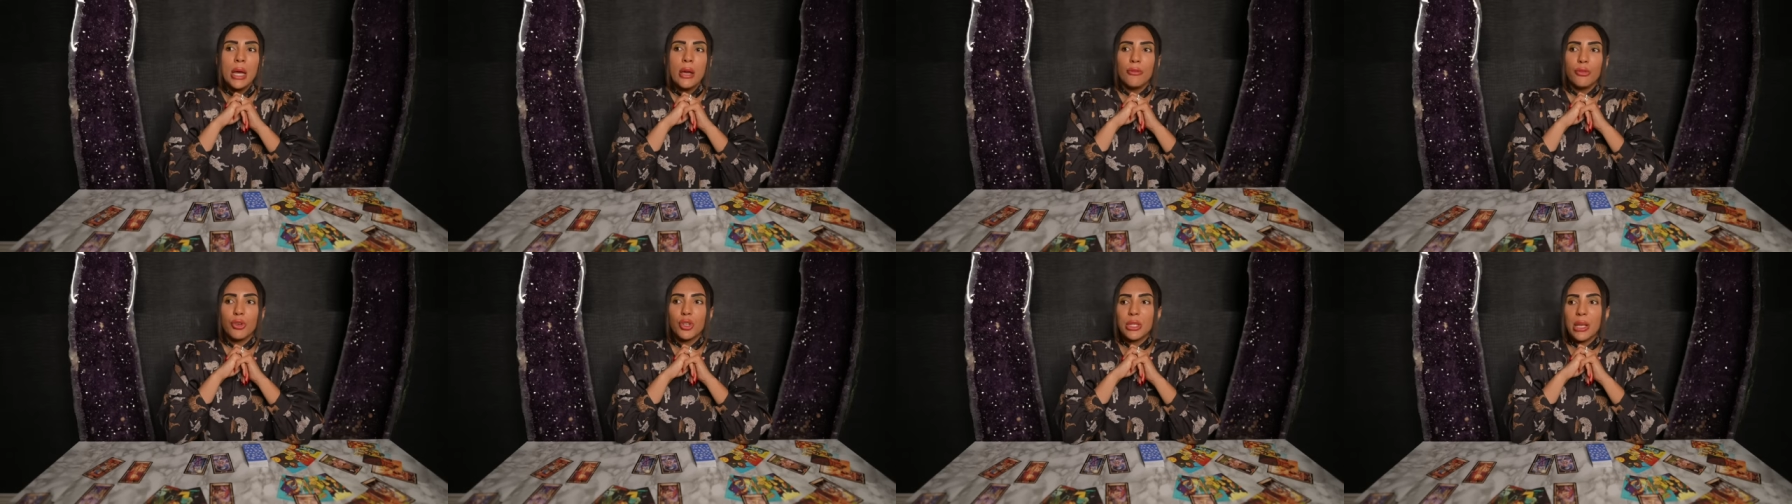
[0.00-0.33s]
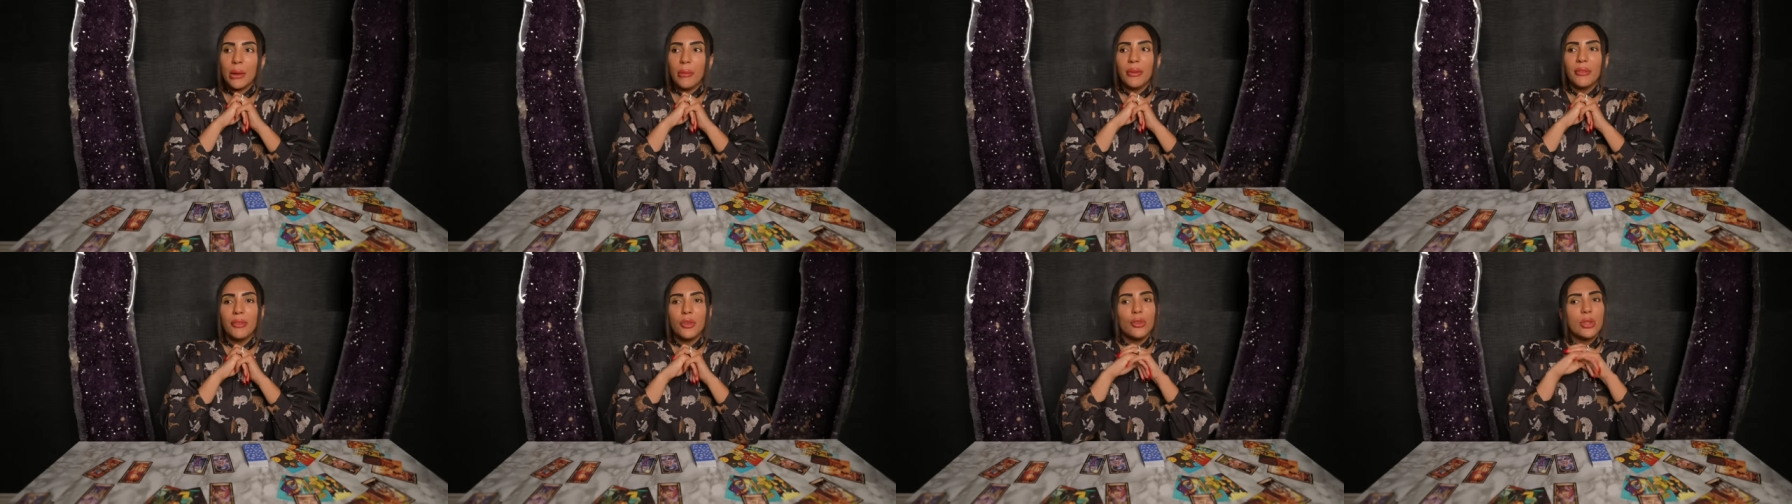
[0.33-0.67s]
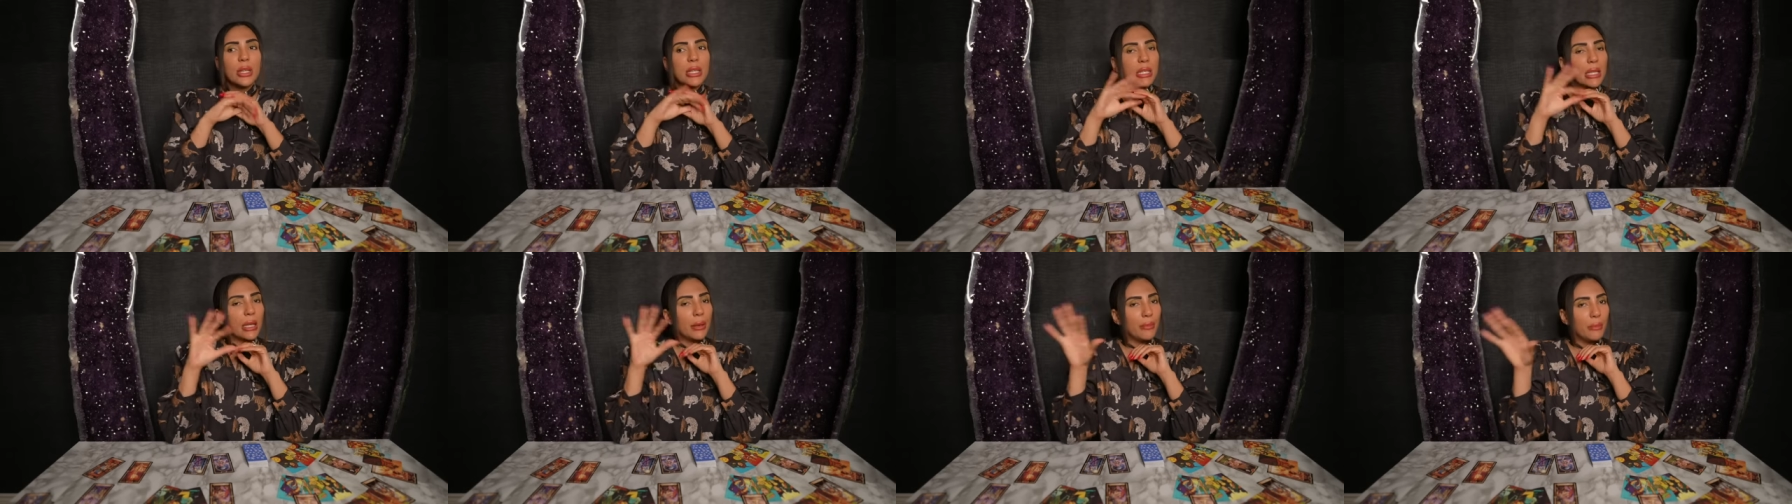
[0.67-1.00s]
for some of you,
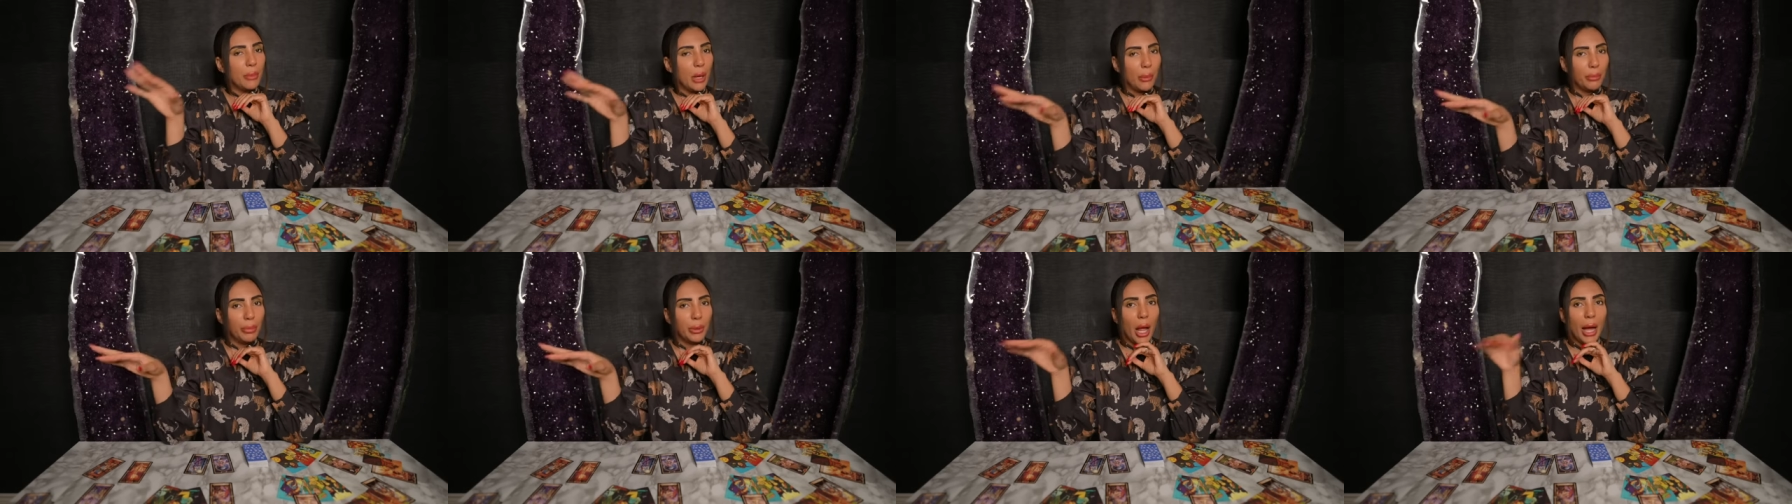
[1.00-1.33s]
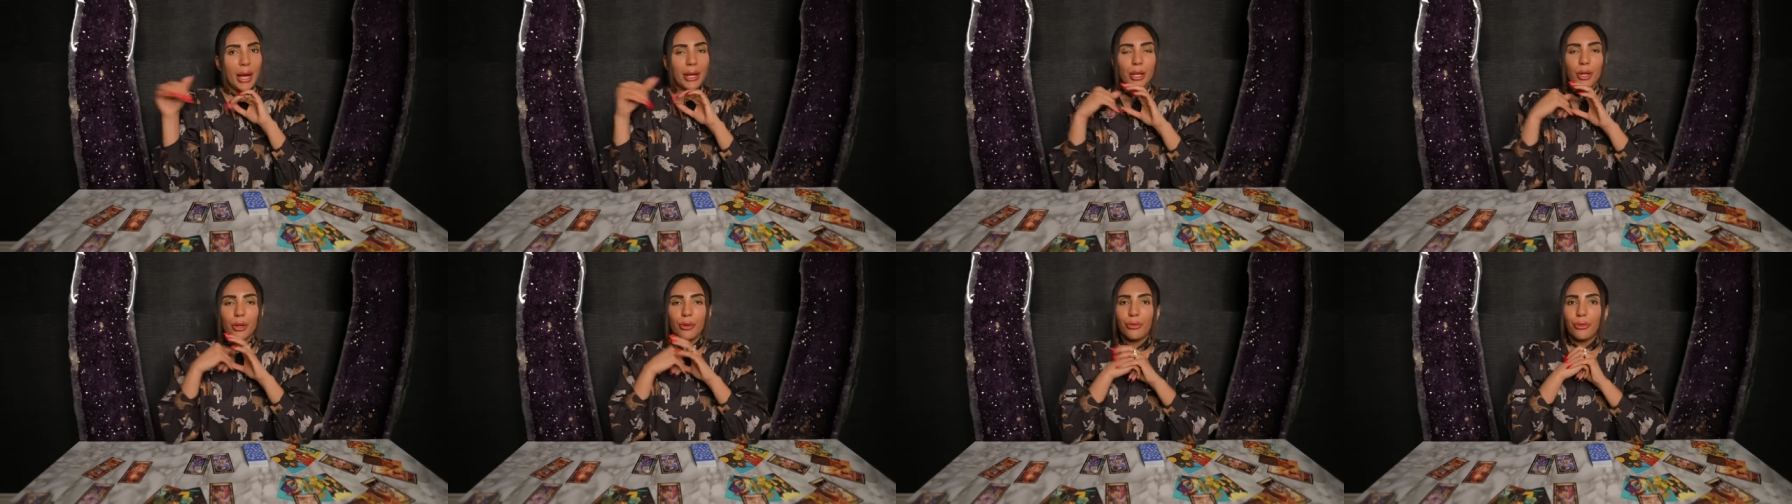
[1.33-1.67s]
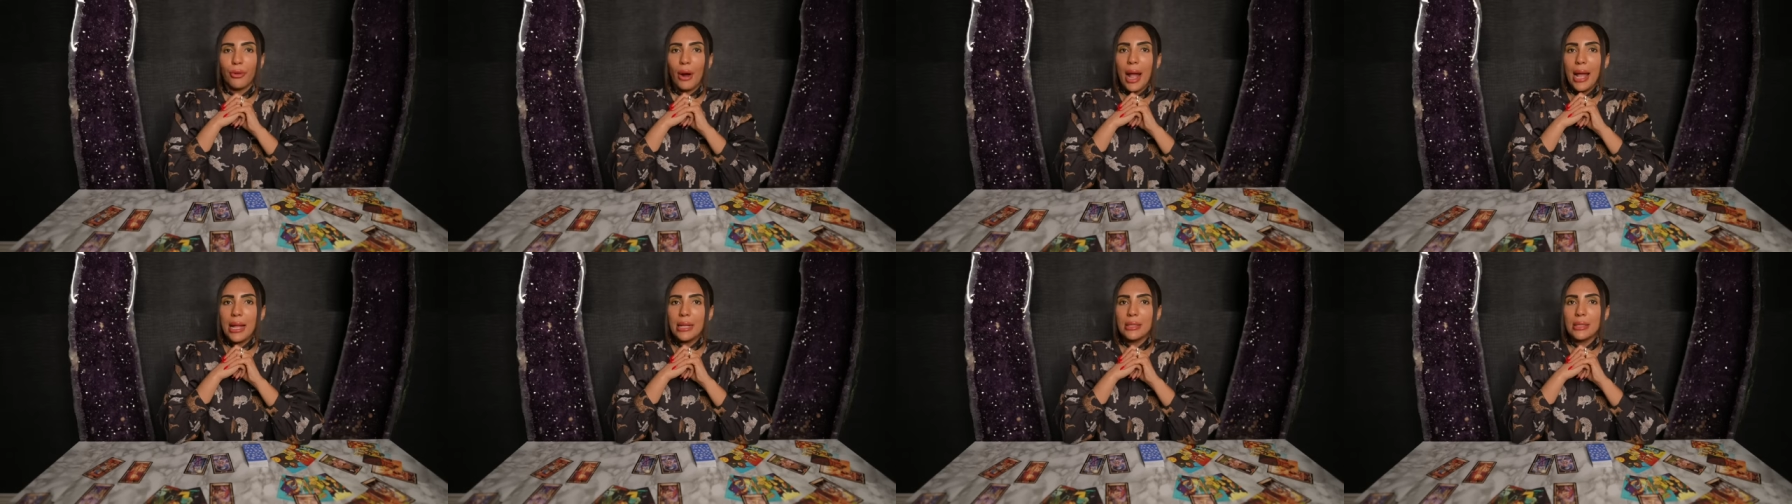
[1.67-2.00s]
this could apply to your
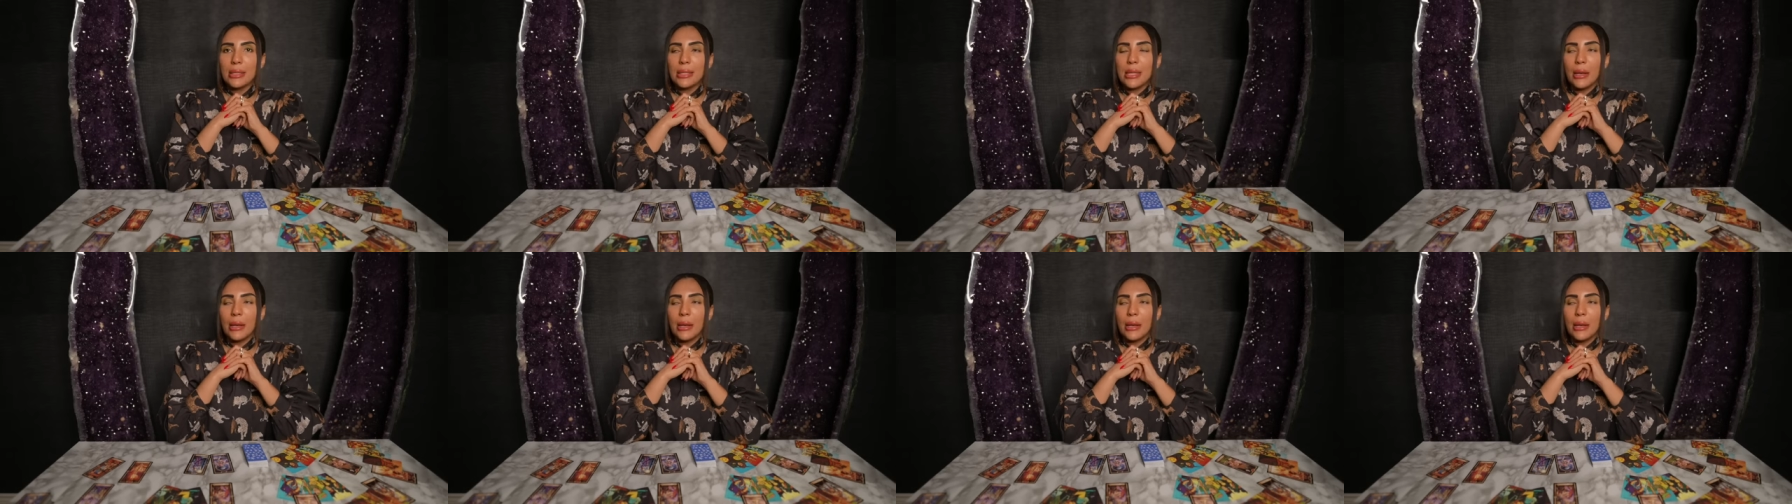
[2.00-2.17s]
friends.